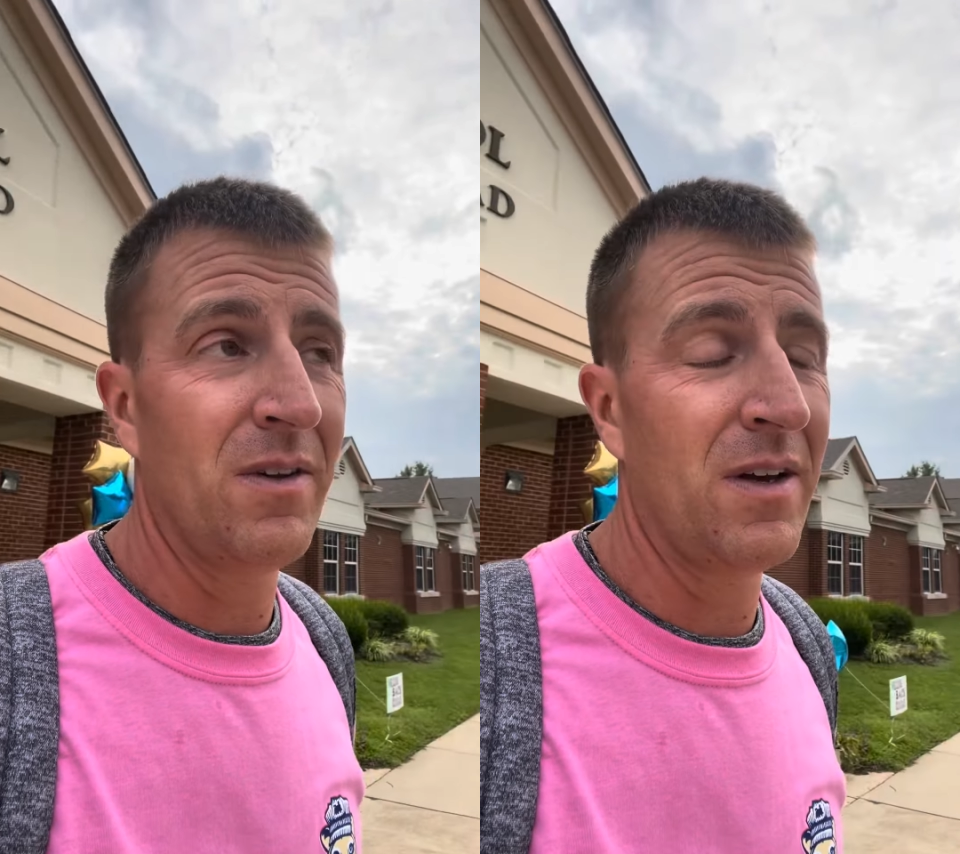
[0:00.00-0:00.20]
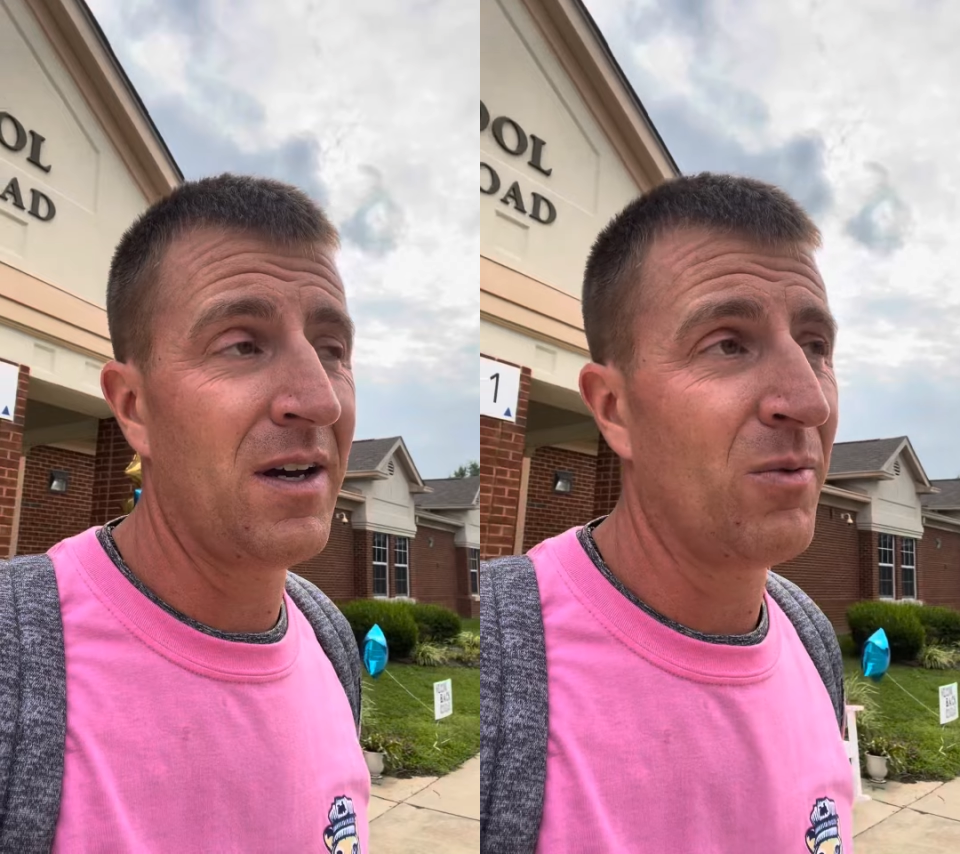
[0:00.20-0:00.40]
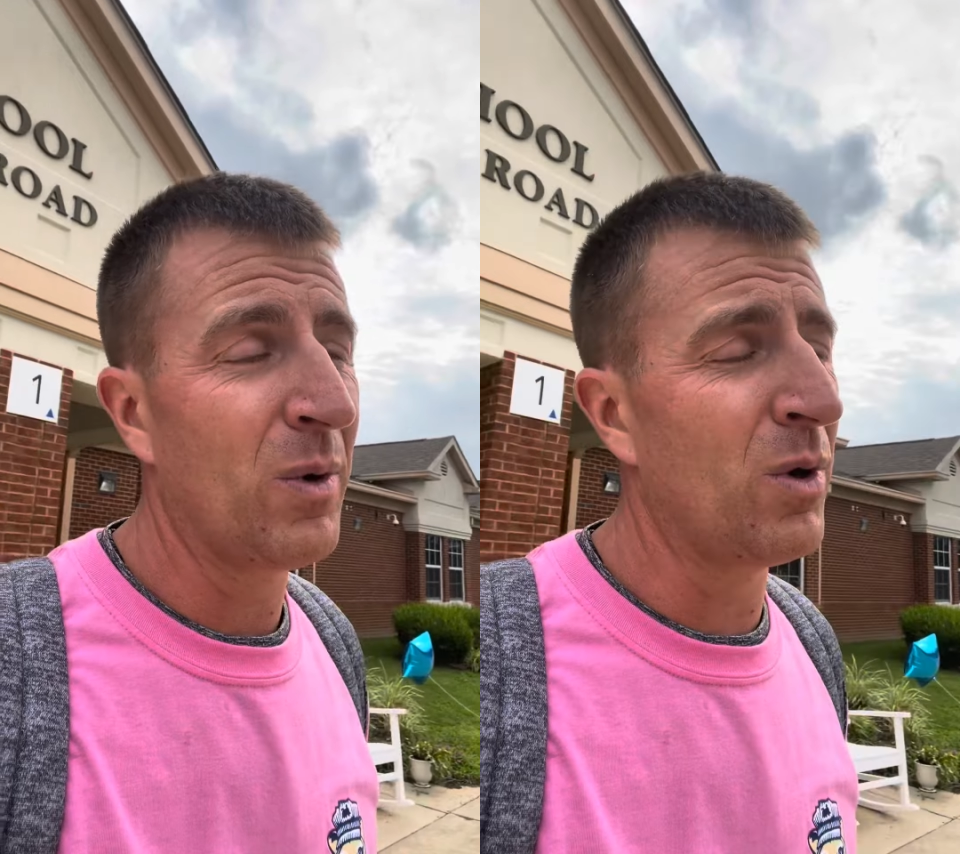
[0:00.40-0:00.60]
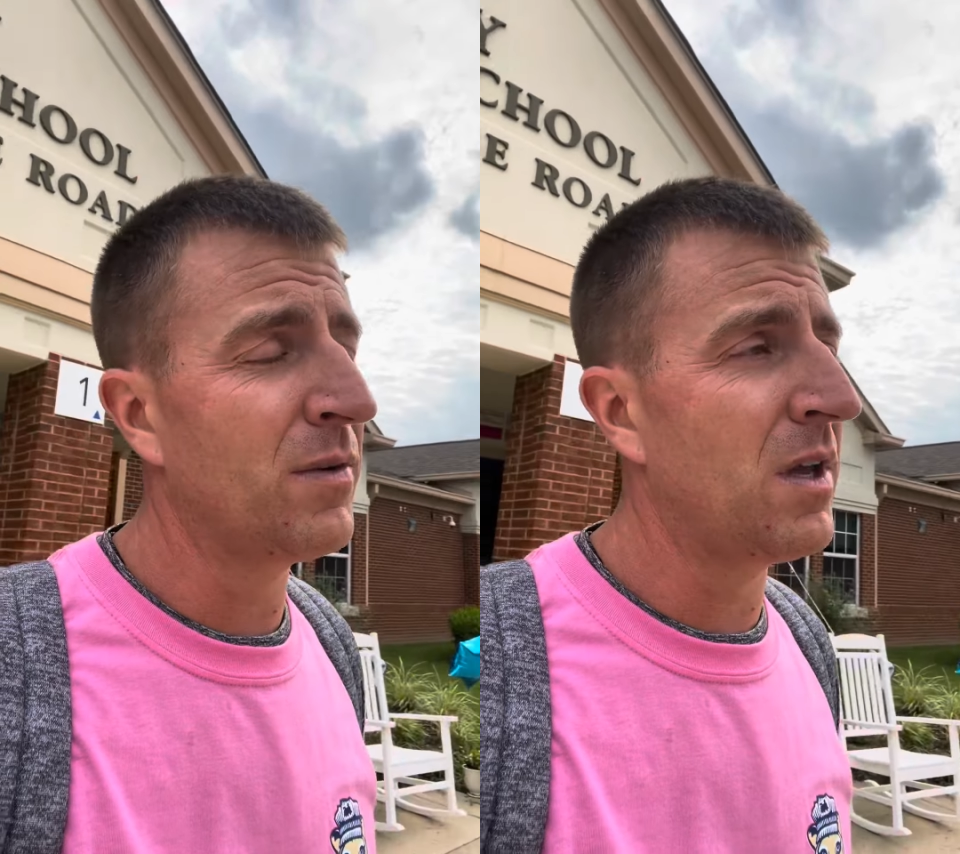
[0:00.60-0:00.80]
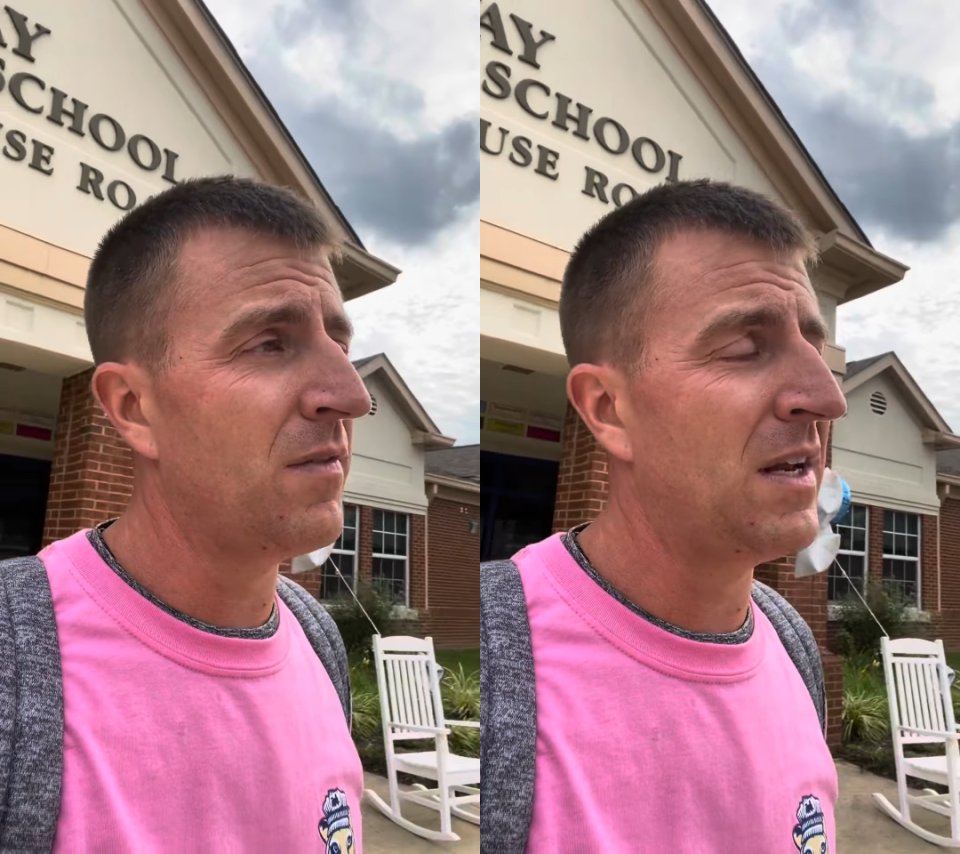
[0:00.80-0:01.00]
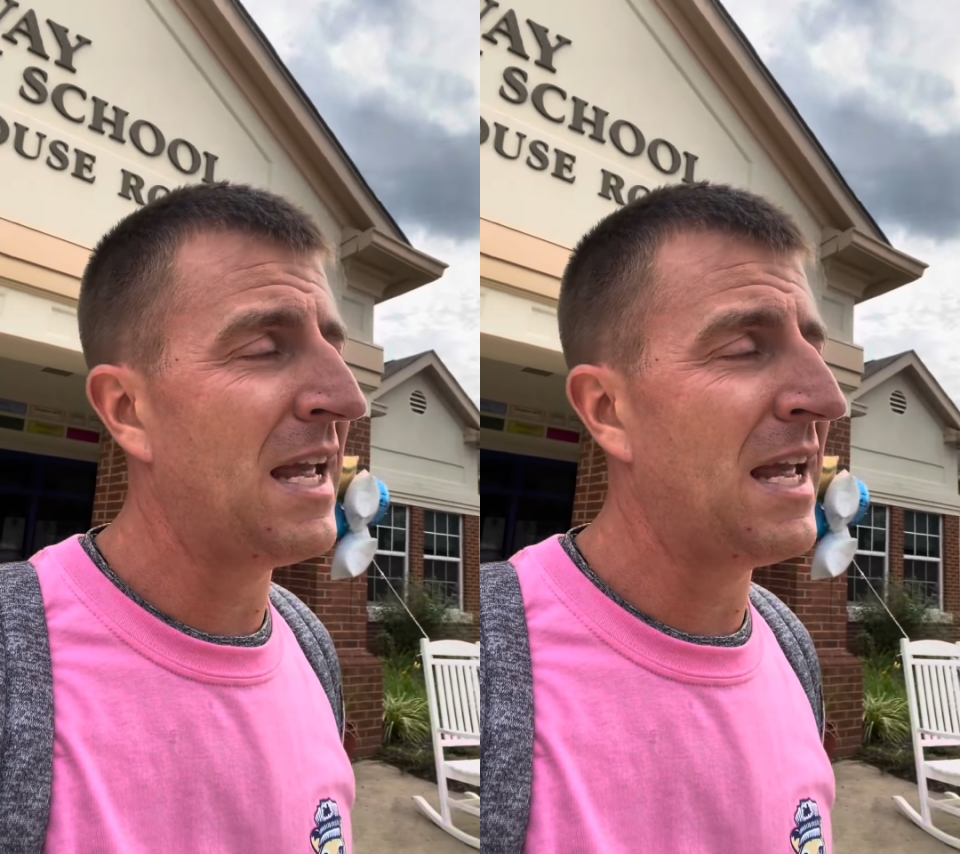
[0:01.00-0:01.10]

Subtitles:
that we would have given